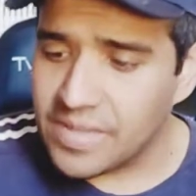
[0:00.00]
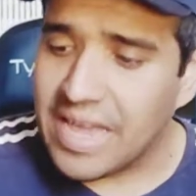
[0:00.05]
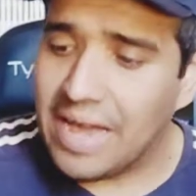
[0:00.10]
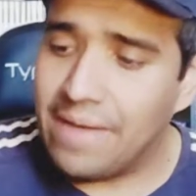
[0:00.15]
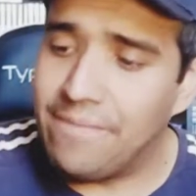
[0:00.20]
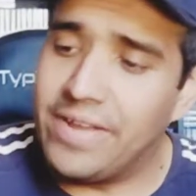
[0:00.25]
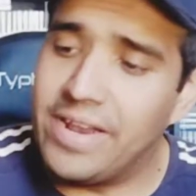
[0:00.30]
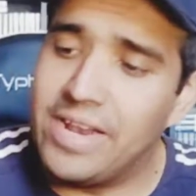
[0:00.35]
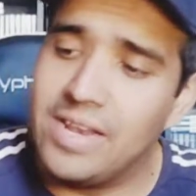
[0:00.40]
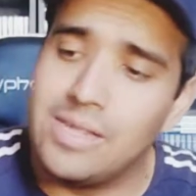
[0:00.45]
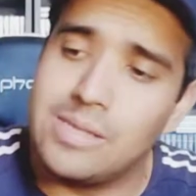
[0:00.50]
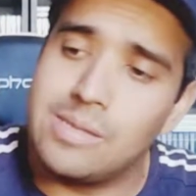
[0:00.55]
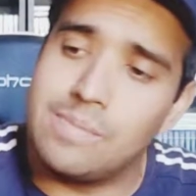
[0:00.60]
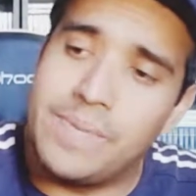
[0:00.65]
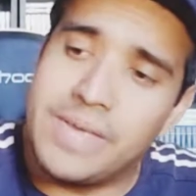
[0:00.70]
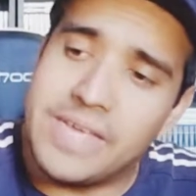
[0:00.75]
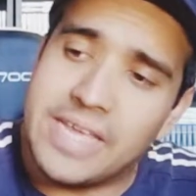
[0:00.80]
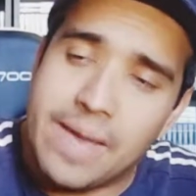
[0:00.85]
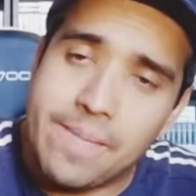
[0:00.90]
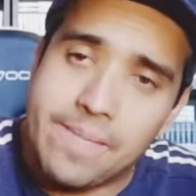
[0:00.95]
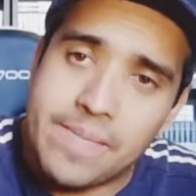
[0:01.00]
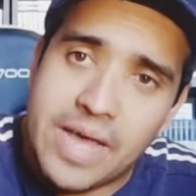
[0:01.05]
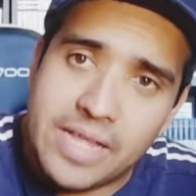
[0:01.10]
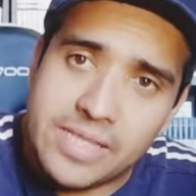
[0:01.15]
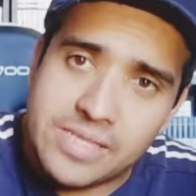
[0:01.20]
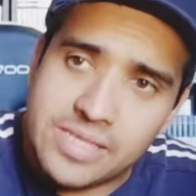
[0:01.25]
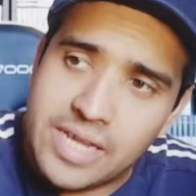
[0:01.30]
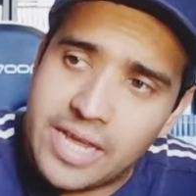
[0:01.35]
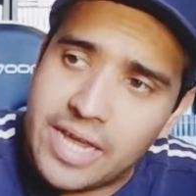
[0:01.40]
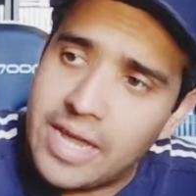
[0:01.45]
Cavella's Big Game
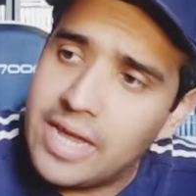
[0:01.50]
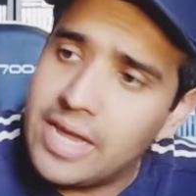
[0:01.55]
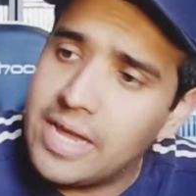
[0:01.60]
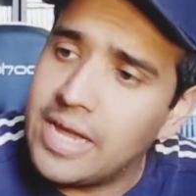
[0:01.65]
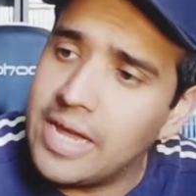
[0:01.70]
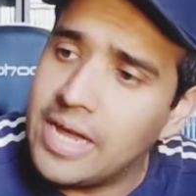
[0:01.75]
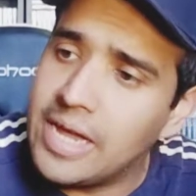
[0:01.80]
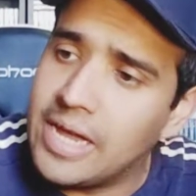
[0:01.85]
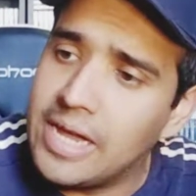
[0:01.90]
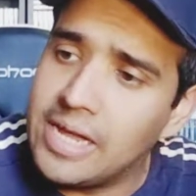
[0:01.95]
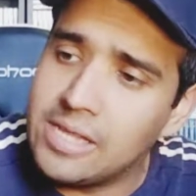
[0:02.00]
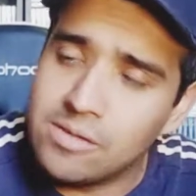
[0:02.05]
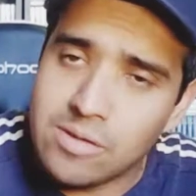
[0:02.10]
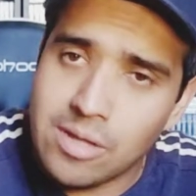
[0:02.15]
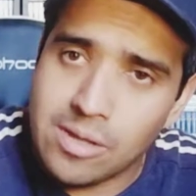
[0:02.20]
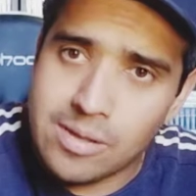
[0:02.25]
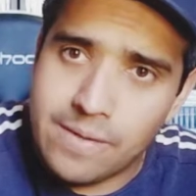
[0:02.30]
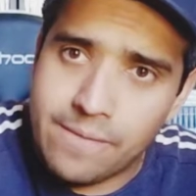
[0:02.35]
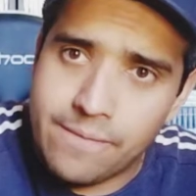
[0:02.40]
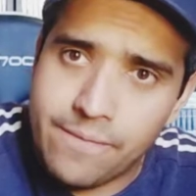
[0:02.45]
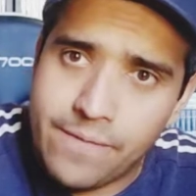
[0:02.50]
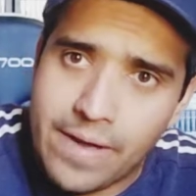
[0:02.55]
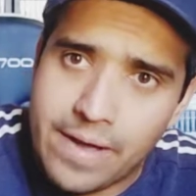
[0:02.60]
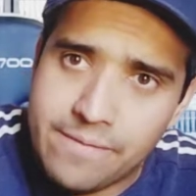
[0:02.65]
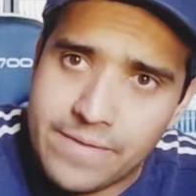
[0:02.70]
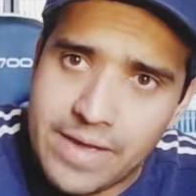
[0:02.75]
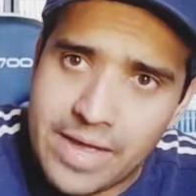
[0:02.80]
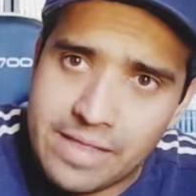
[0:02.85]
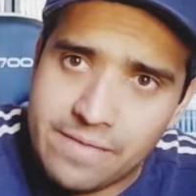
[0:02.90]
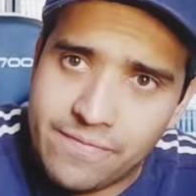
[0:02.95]
Hunter uh, 2005
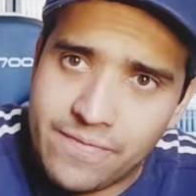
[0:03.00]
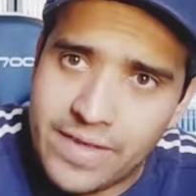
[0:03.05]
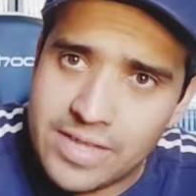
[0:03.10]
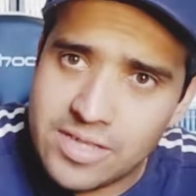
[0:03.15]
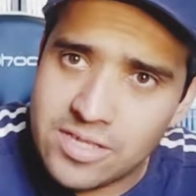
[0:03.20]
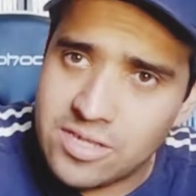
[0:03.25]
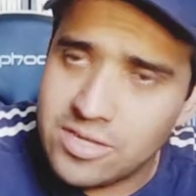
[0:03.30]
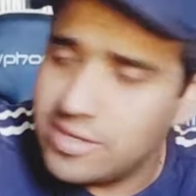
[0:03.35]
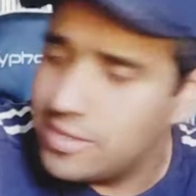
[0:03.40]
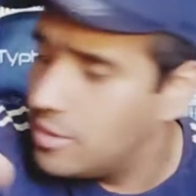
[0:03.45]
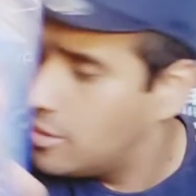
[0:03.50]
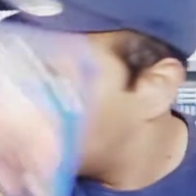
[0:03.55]
Adventures.